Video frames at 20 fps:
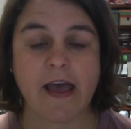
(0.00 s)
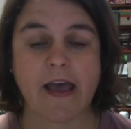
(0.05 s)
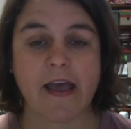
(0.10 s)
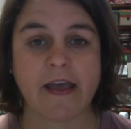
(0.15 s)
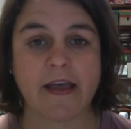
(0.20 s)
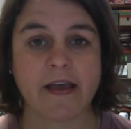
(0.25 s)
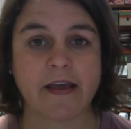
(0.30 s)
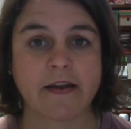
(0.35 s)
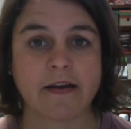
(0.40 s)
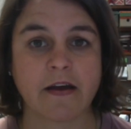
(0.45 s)

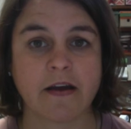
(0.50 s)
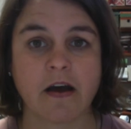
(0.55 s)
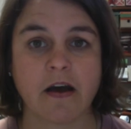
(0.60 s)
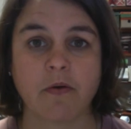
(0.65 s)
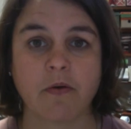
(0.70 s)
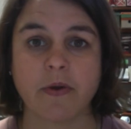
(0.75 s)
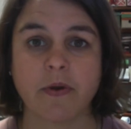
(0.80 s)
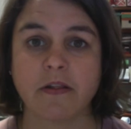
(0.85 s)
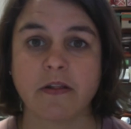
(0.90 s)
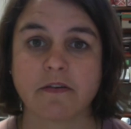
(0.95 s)
and
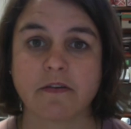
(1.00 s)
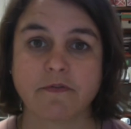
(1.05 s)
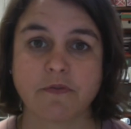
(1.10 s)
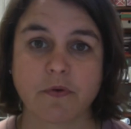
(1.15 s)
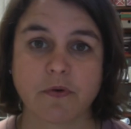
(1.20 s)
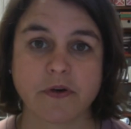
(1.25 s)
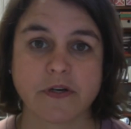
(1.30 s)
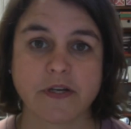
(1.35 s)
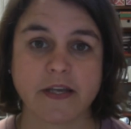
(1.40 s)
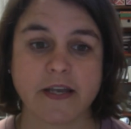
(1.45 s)
we look
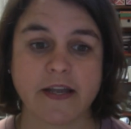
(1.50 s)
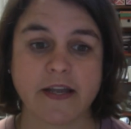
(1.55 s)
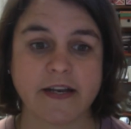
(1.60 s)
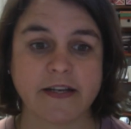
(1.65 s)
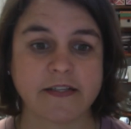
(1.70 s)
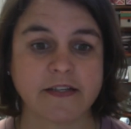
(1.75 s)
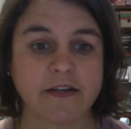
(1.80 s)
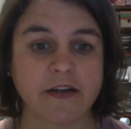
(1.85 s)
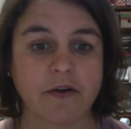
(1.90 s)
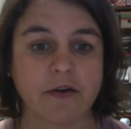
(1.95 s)
forward to getting
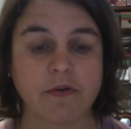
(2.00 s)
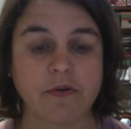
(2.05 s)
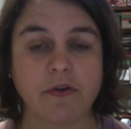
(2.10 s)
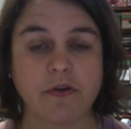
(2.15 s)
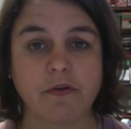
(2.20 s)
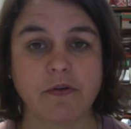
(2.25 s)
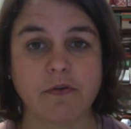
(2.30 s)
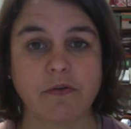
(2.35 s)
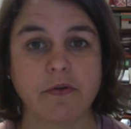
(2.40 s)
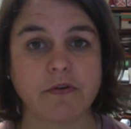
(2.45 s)
to know
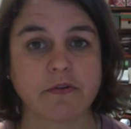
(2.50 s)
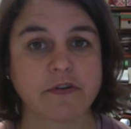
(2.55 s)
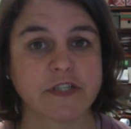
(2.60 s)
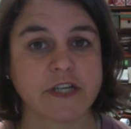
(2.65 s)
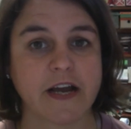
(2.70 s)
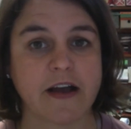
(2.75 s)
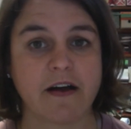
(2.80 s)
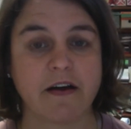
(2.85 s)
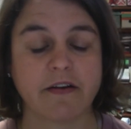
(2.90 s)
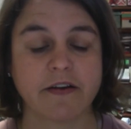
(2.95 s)
you, your
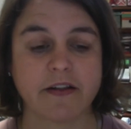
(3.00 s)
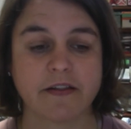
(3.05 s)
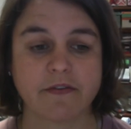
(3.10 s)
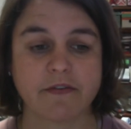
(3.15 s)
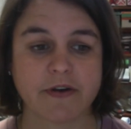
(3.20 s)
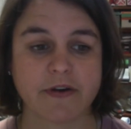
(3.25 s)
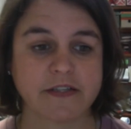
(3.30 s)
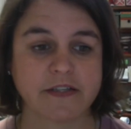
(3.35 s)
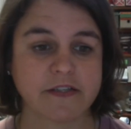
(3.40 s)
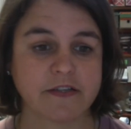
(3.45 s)
child, and the
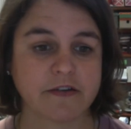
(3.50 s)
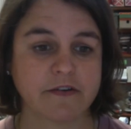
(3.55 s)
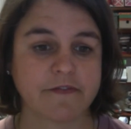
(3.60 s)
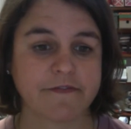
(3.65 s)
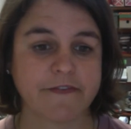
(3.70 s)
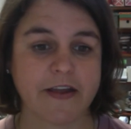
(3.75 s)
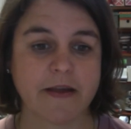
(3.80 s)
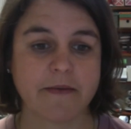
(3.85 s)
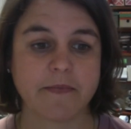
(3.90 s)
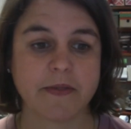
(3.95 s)
rest of your
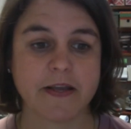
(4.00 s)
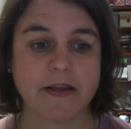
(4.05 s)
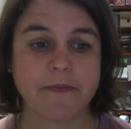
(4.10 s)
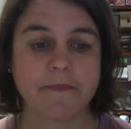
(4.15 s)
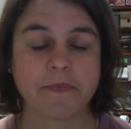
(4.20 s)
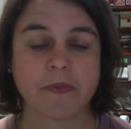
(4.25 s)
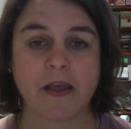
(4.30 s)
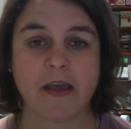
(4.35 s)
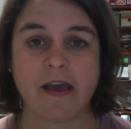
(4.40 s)
family.